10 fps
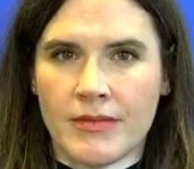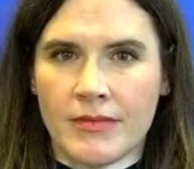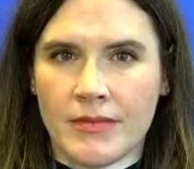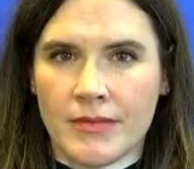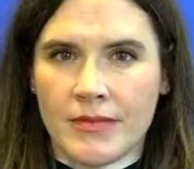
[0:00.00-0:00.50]

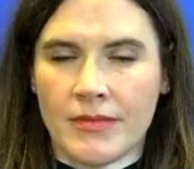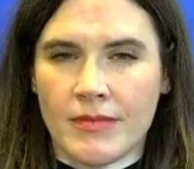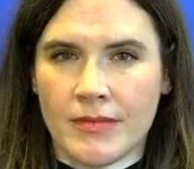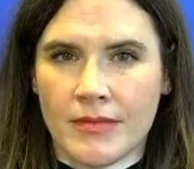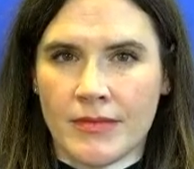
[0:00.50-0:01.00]

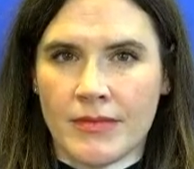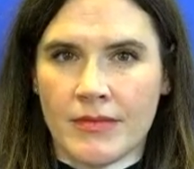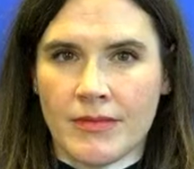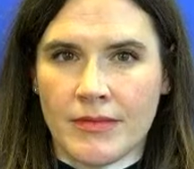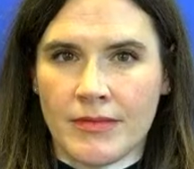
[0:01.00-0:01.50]

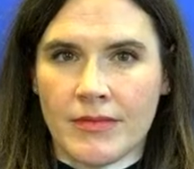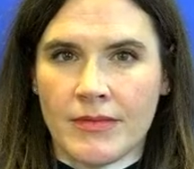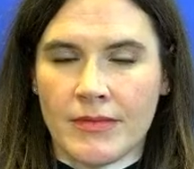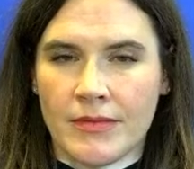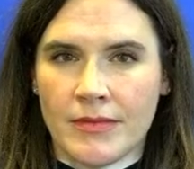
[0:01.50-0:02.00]

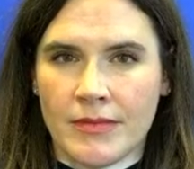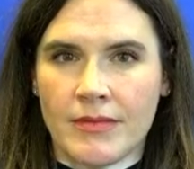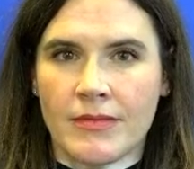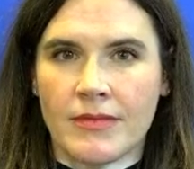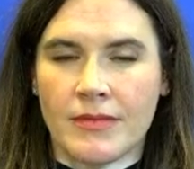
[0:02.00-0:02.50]

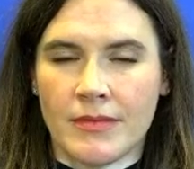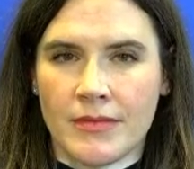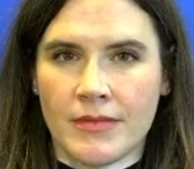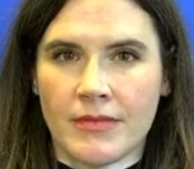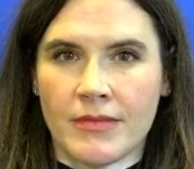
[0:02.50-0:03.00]

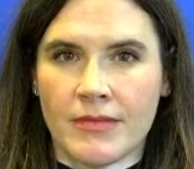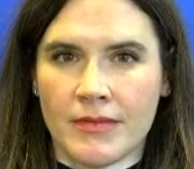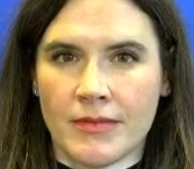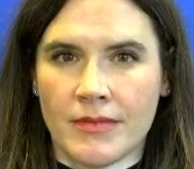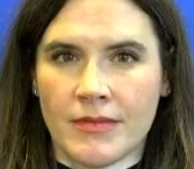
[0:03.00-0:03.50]

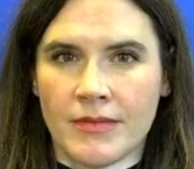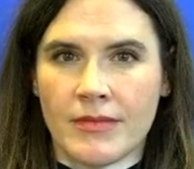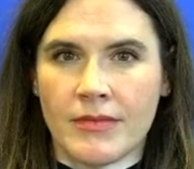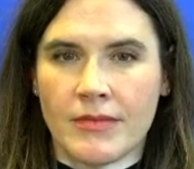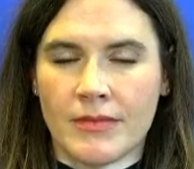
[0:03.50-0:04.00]

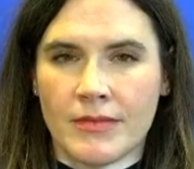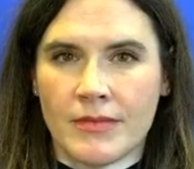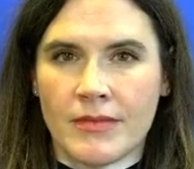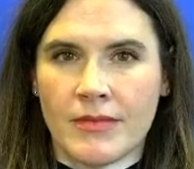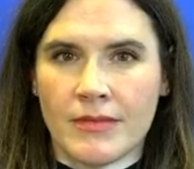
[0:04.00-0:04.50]

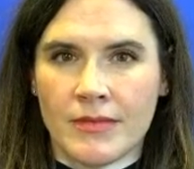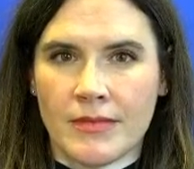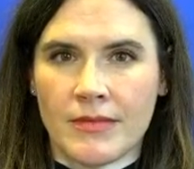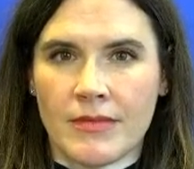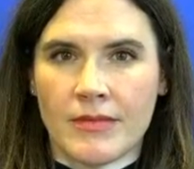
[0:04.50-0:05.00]

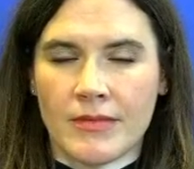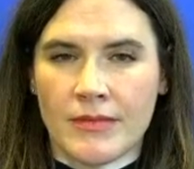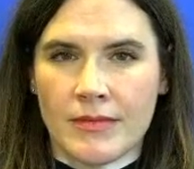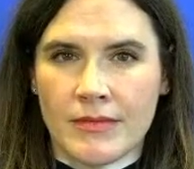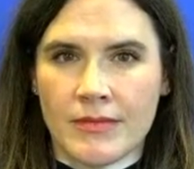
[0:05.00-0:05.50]

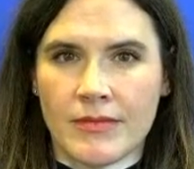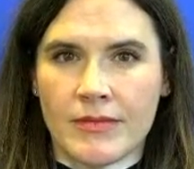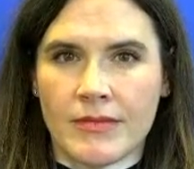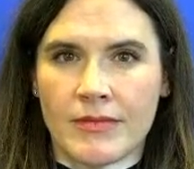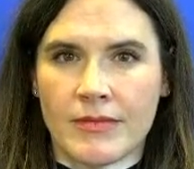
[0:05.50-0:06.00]

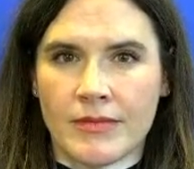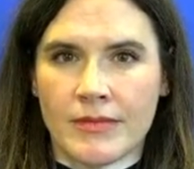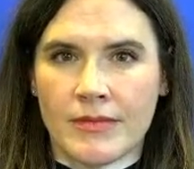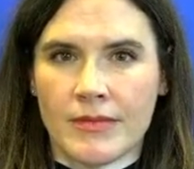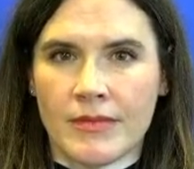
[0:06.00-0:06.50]

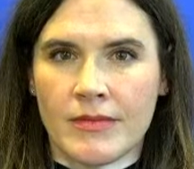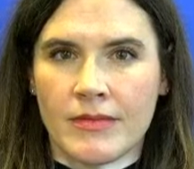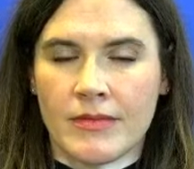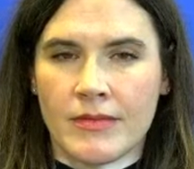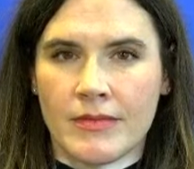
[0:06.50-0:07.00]

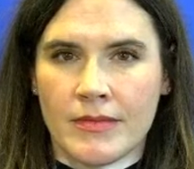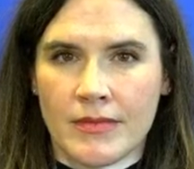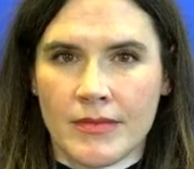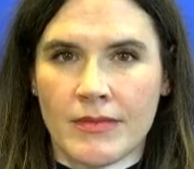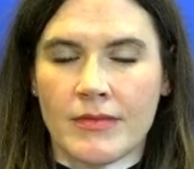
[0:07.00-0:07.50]

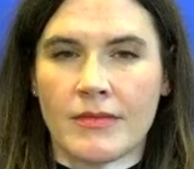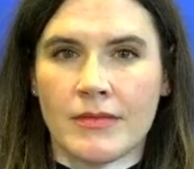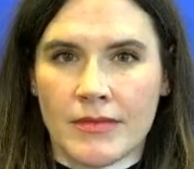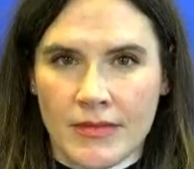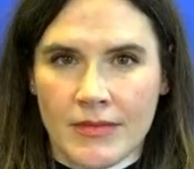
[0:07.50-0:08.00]
The person shown says nothing.